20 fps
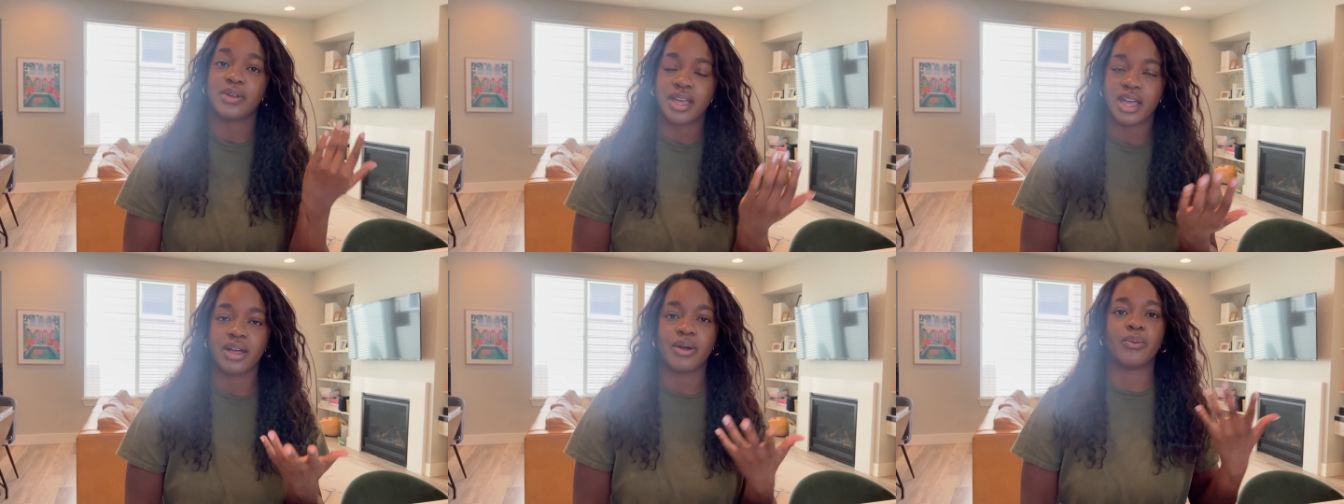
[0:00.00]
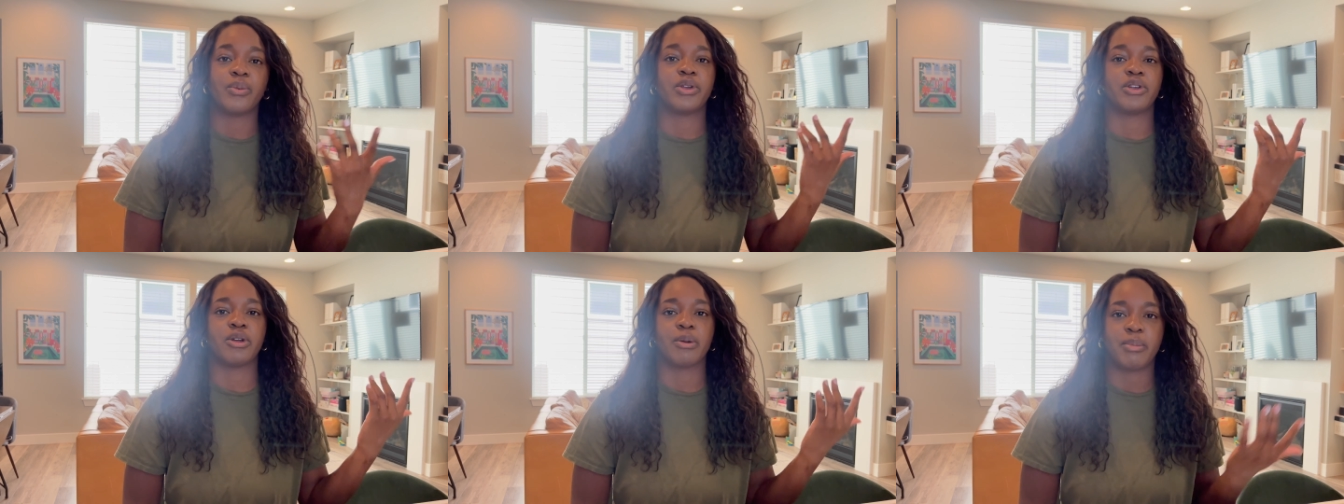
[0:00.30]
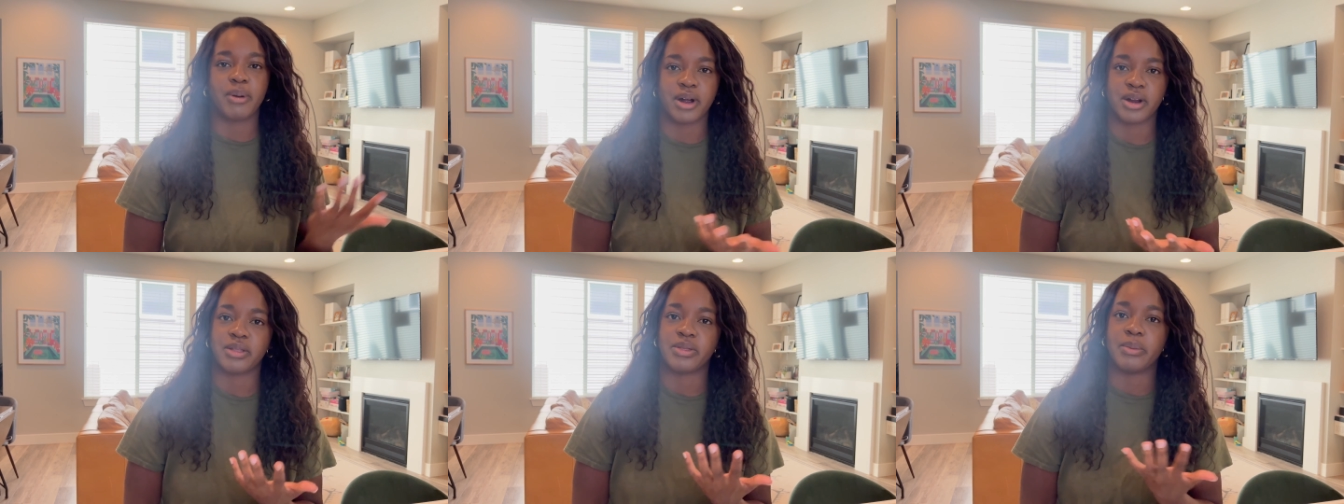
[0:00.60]
get when you're a
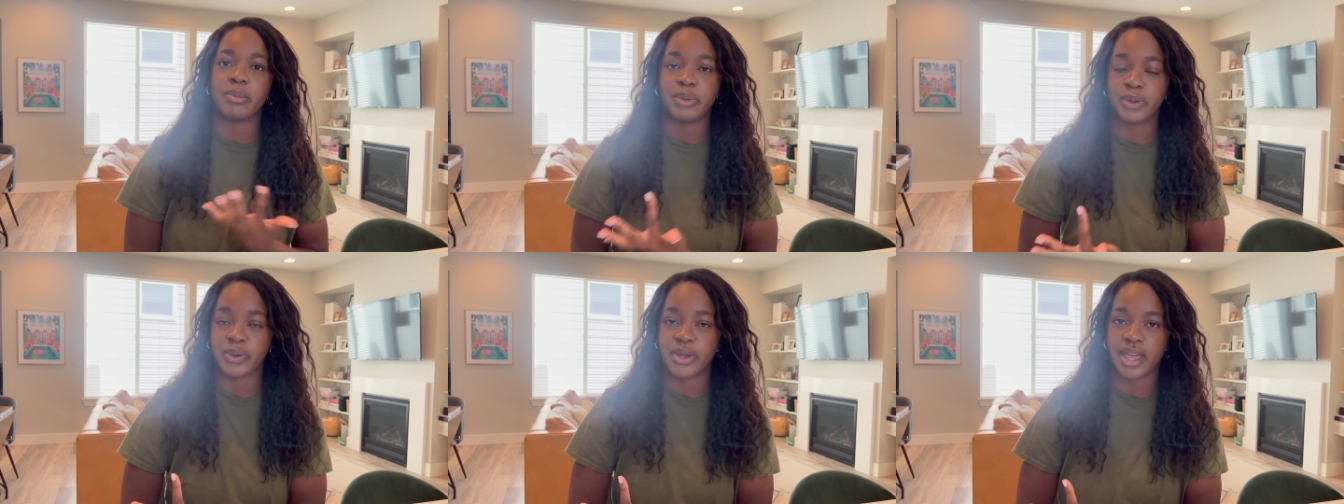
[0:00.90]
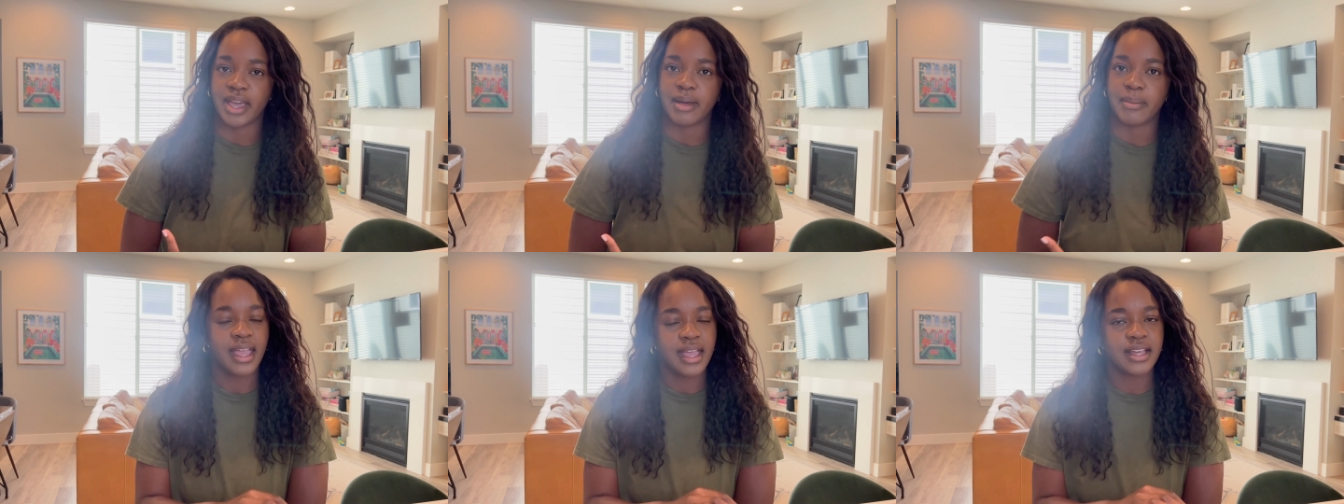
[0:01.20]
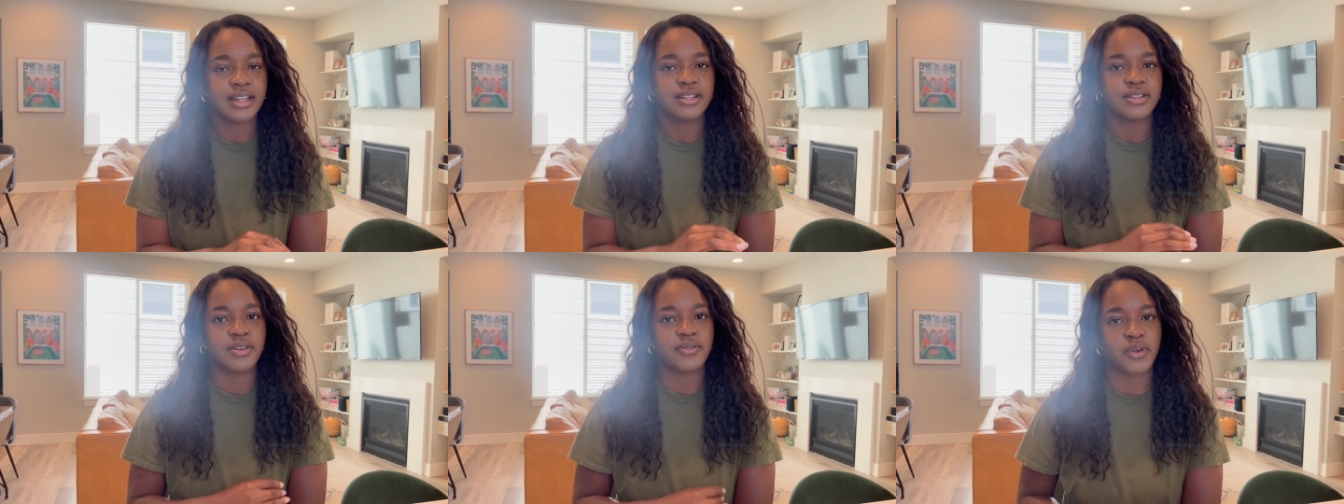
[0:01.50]
part of the boot camp.
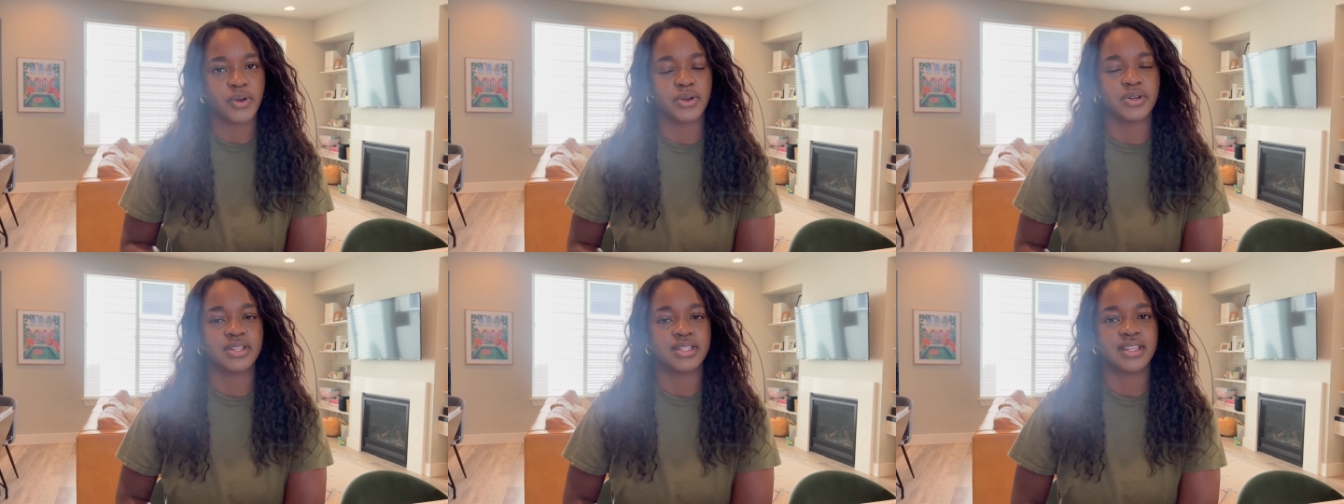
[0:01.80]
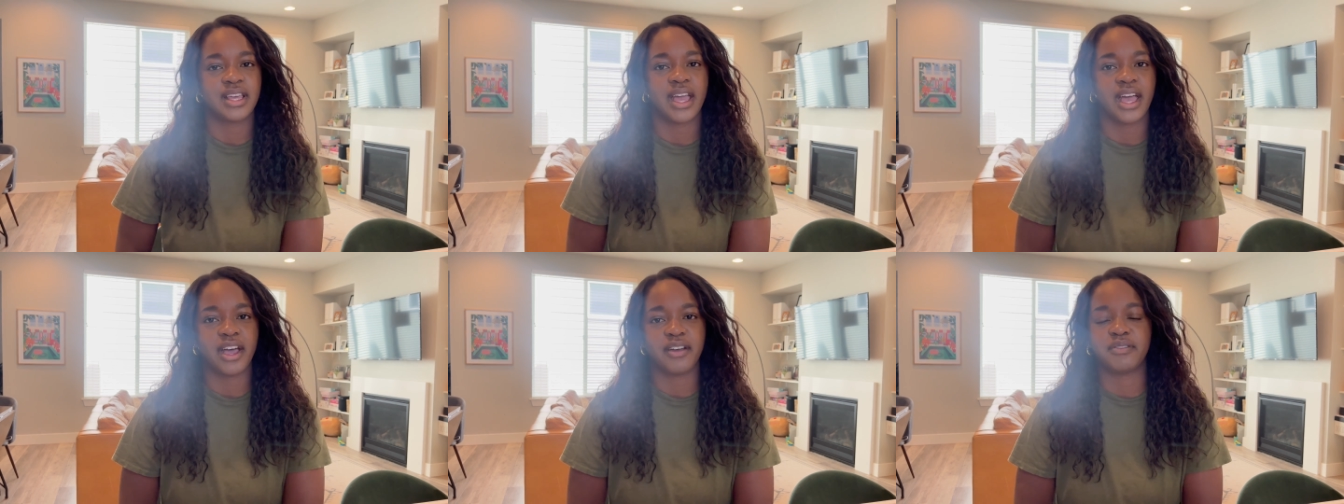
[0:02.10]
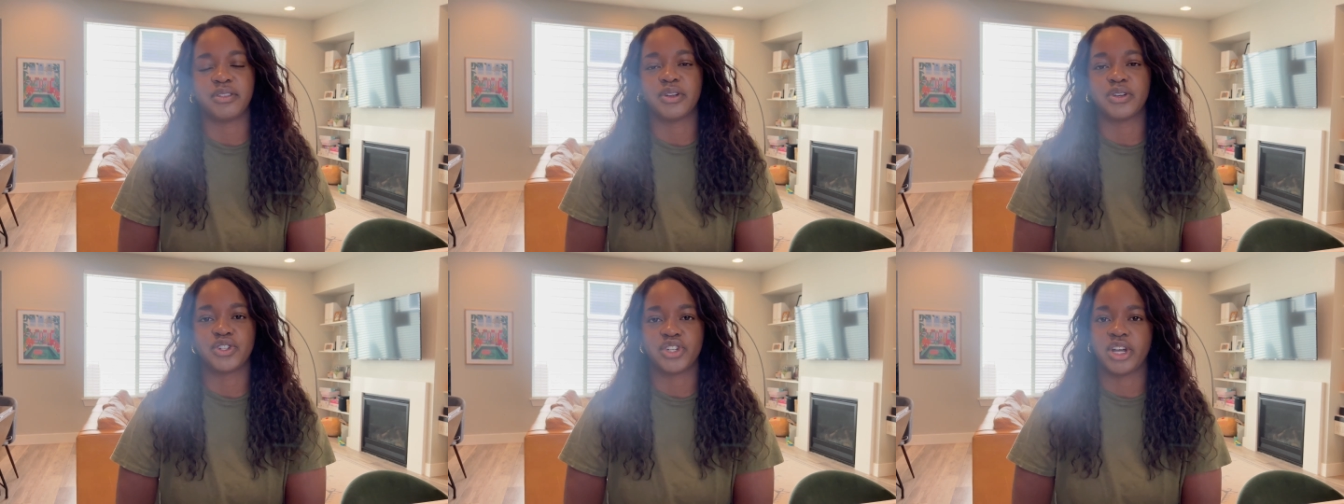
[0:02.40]
And of course, they have
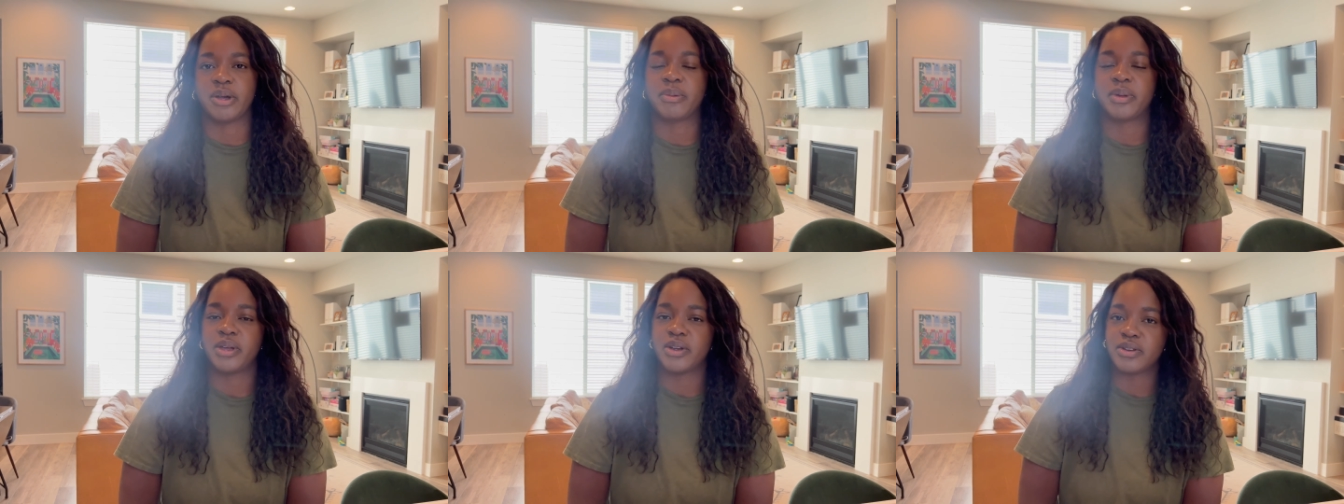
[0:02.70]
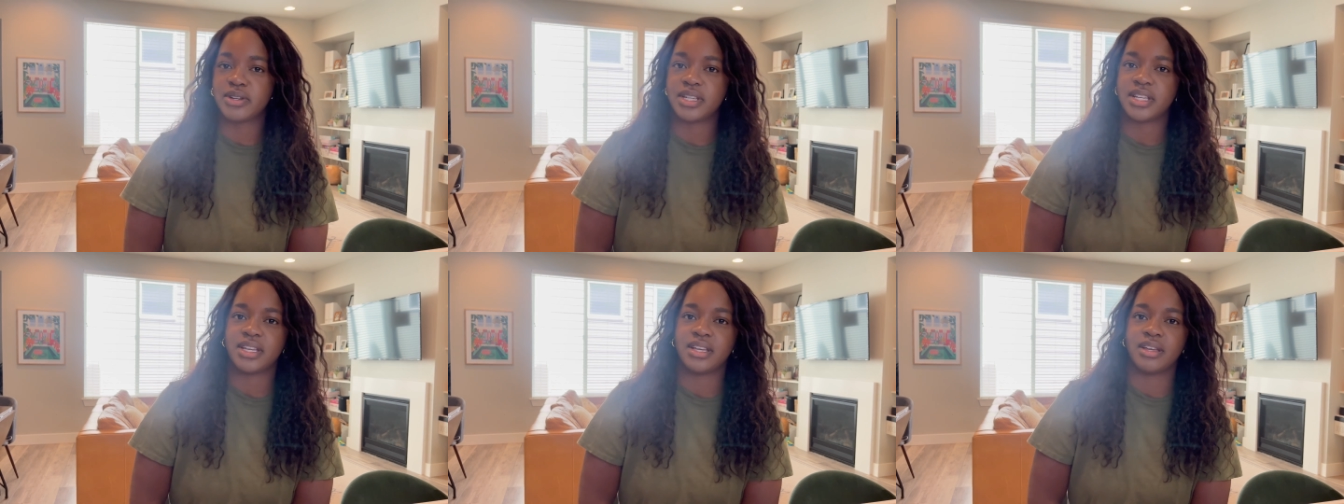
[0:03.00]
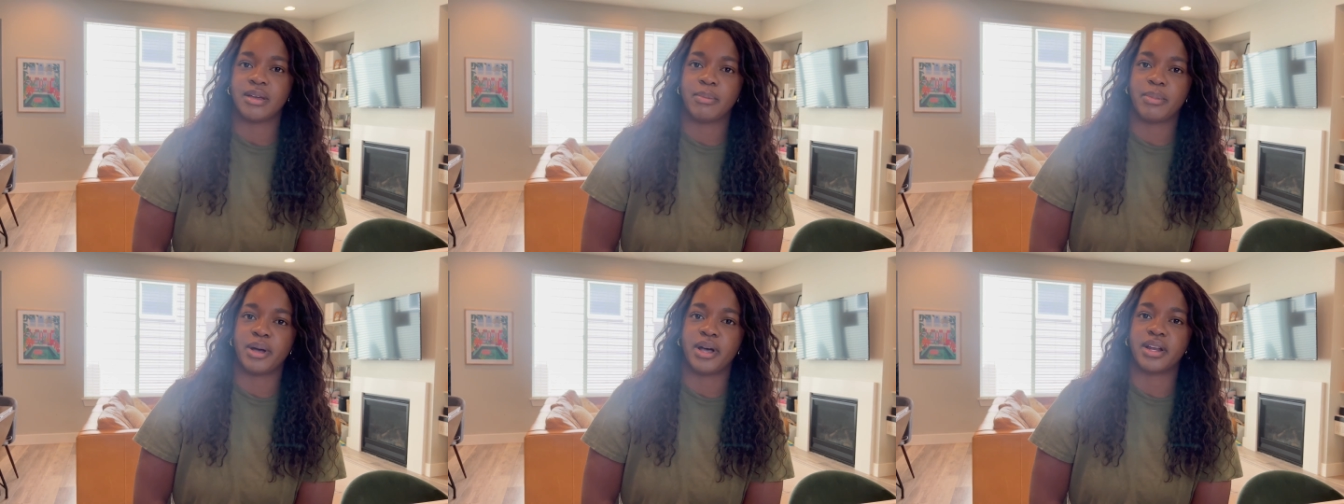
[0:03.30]
their job guarantee
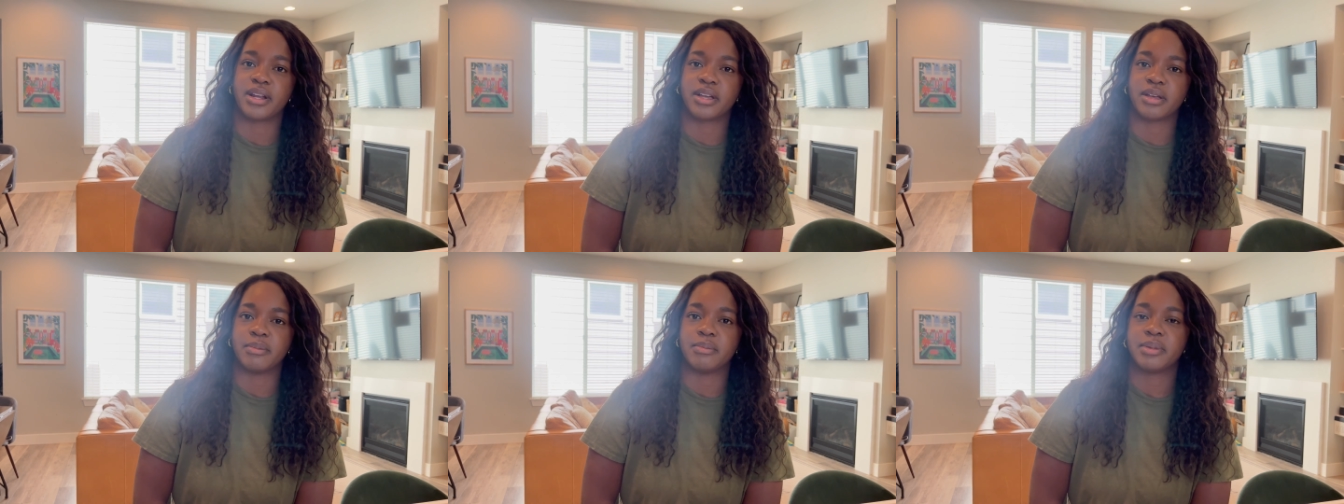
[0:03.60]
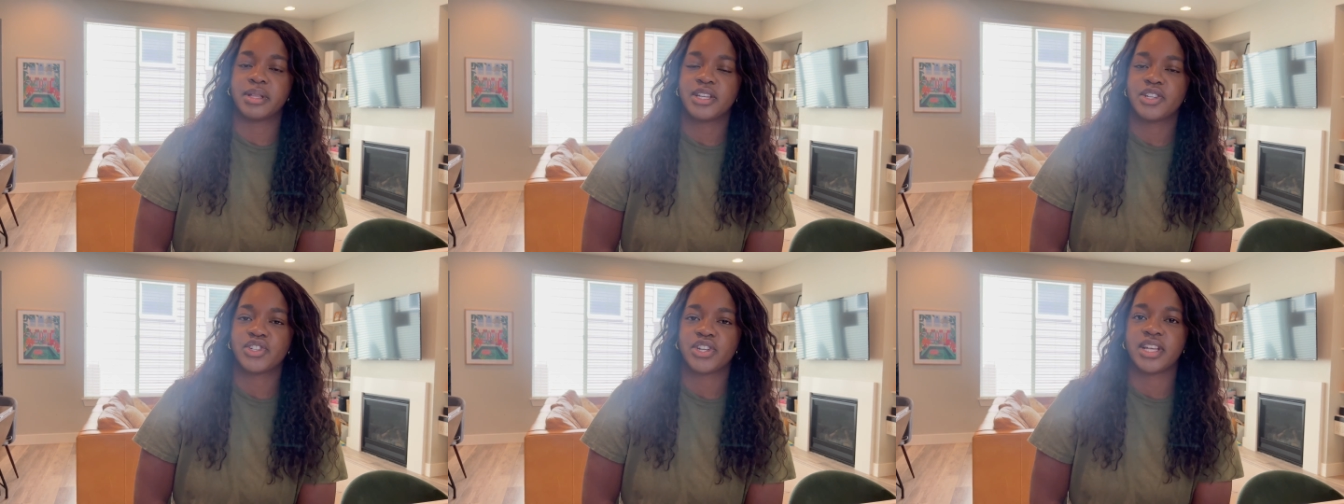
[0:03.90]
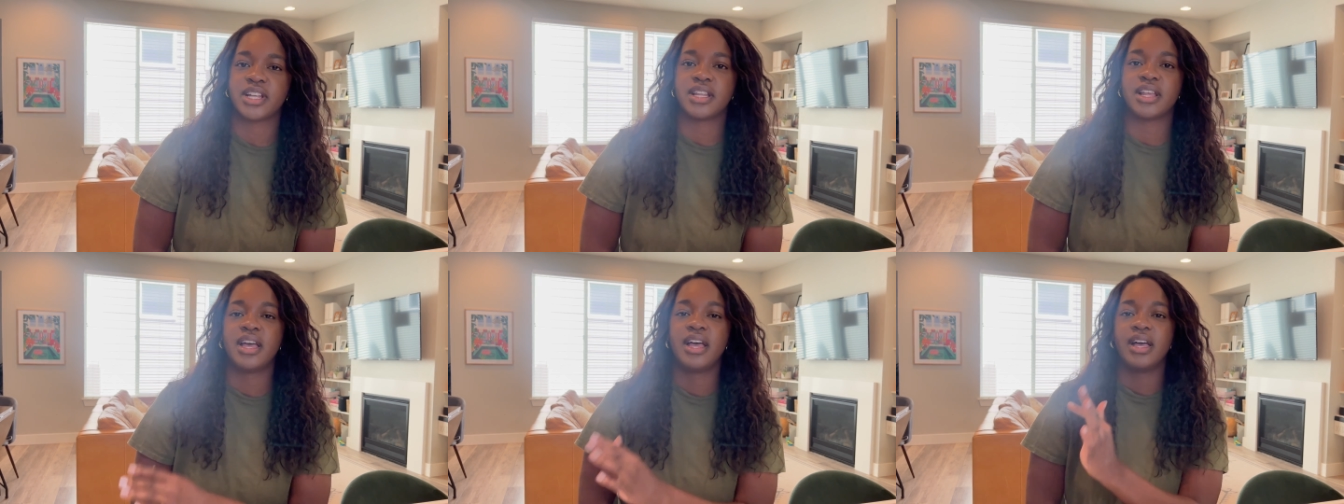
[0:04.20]
upon
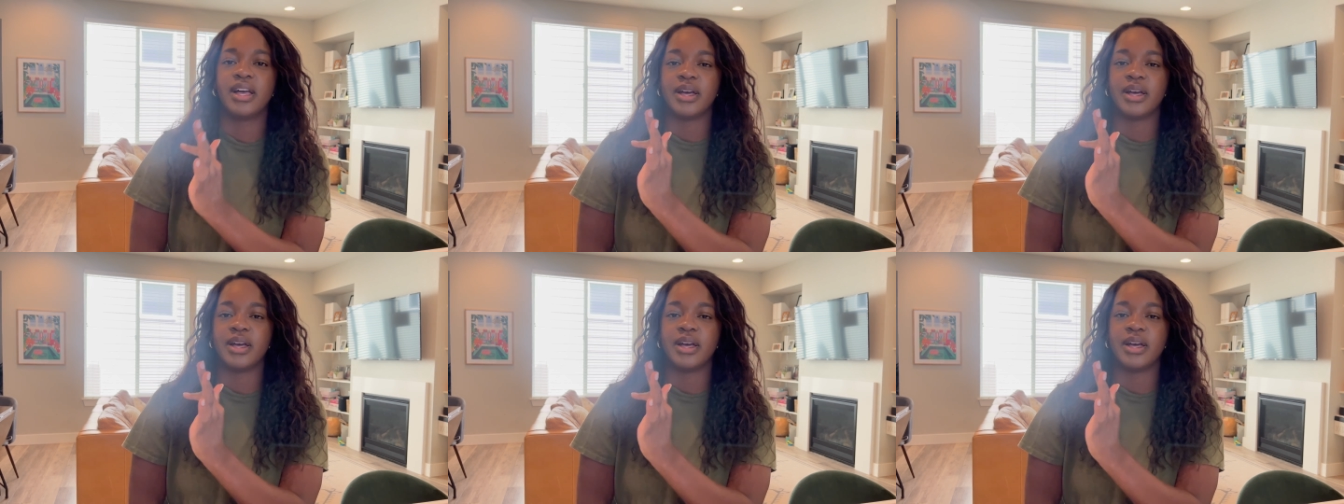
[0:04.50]
completion,